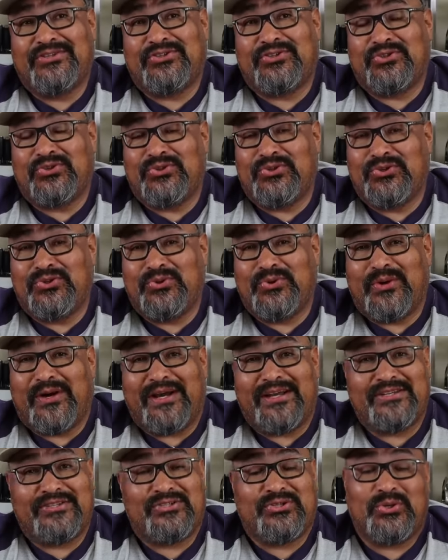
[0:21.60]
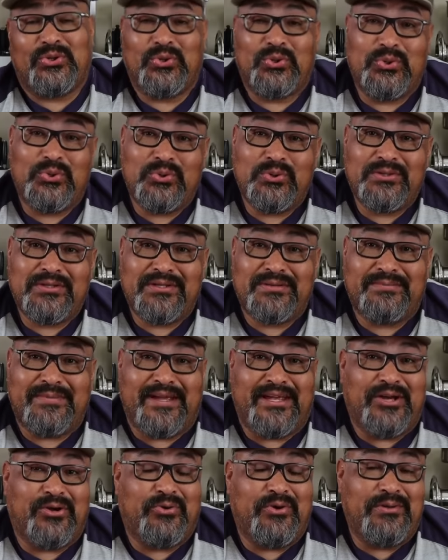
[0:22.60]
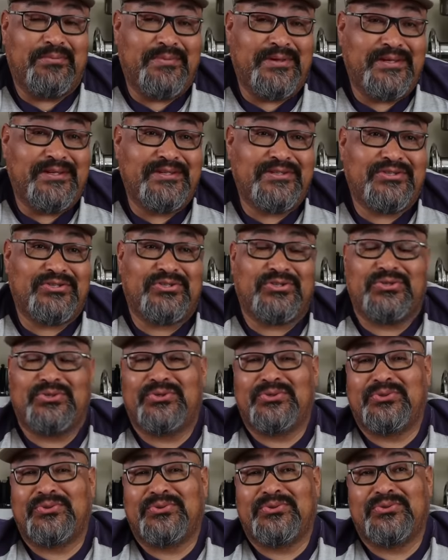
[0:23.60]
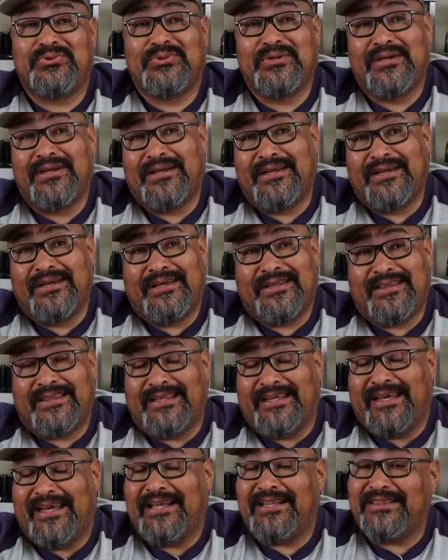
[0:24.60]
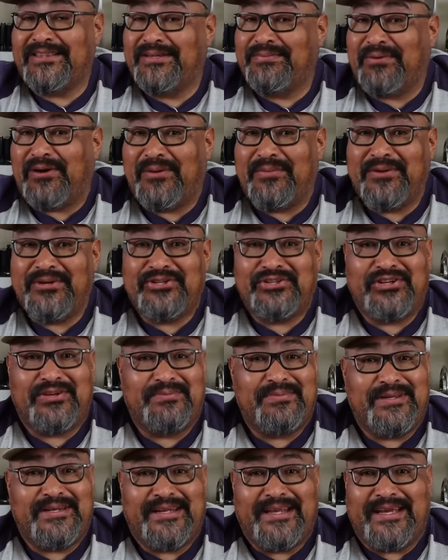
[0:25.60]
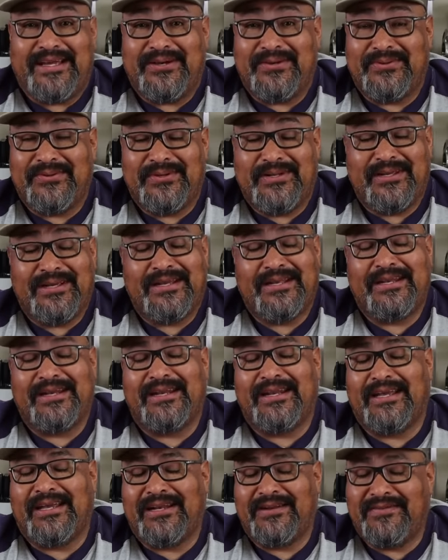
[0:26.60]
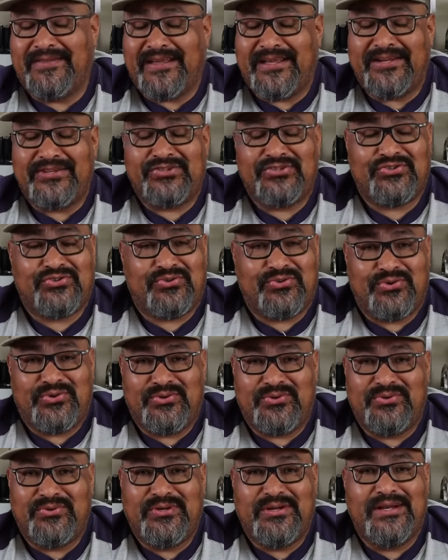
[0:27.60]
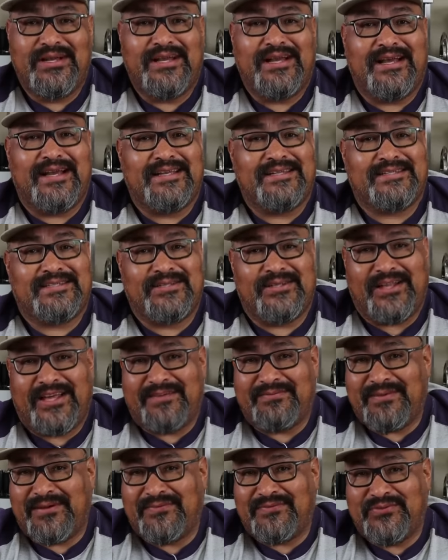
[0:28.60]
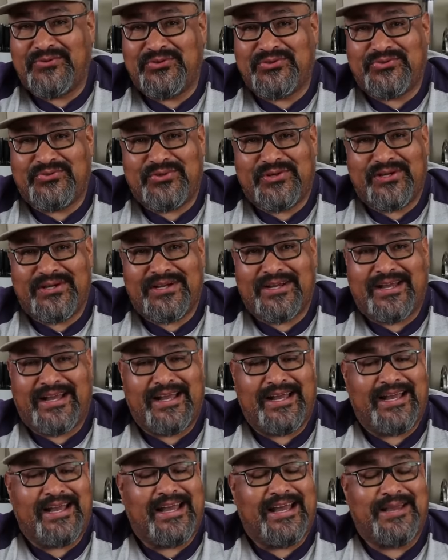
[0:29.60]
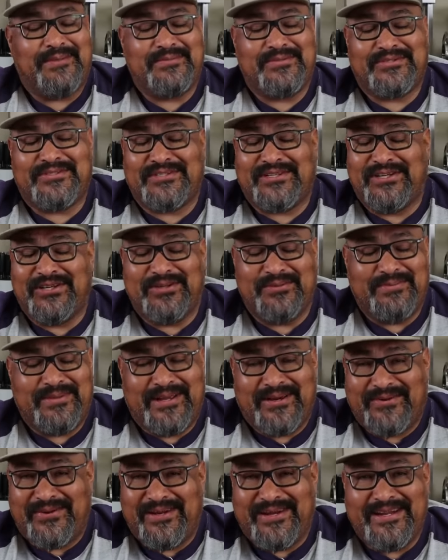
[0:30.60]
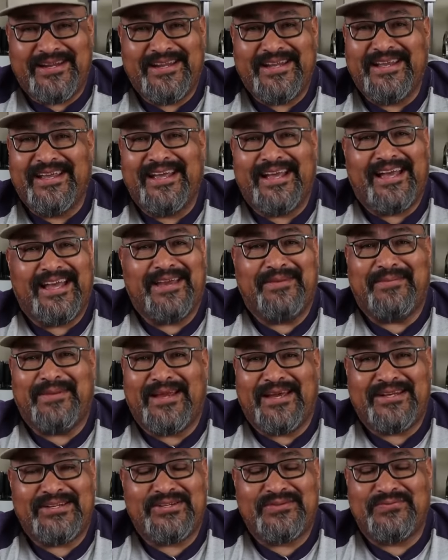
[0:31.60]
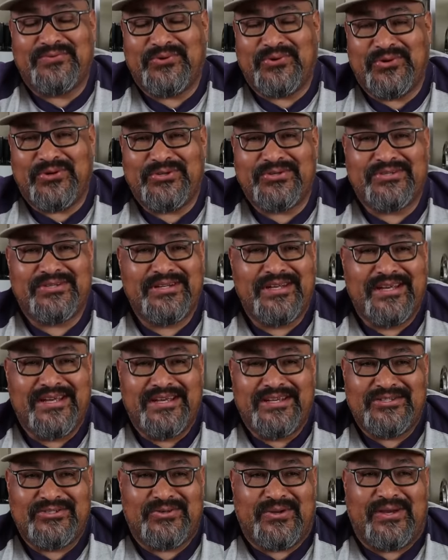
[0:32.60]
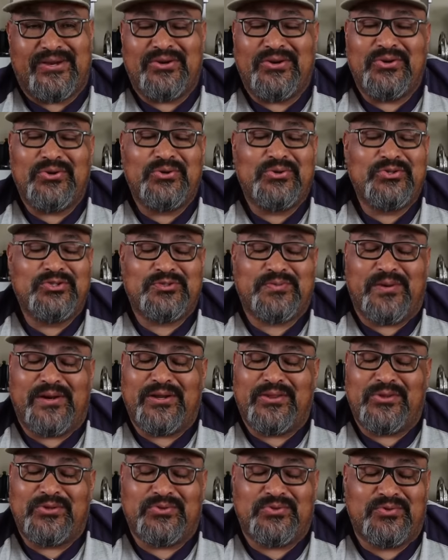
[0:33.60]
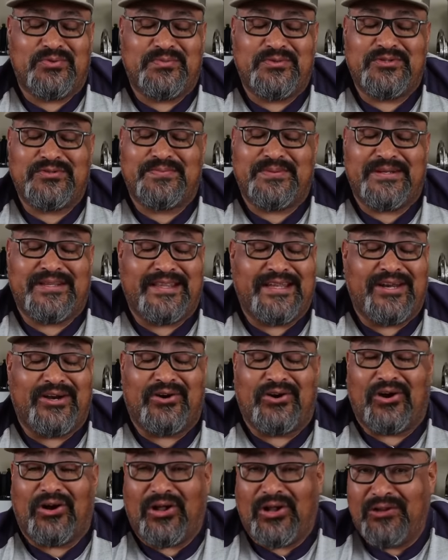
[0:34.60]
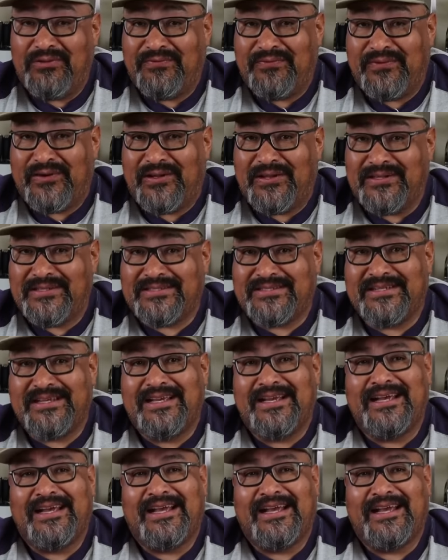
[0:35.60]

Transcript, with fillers: to I sold my equipment to the health department shut me down. None of that is true. I still have my food truck. I'm still married, I am not divorced. So I don't know who's spreading those rumors, but they are all false.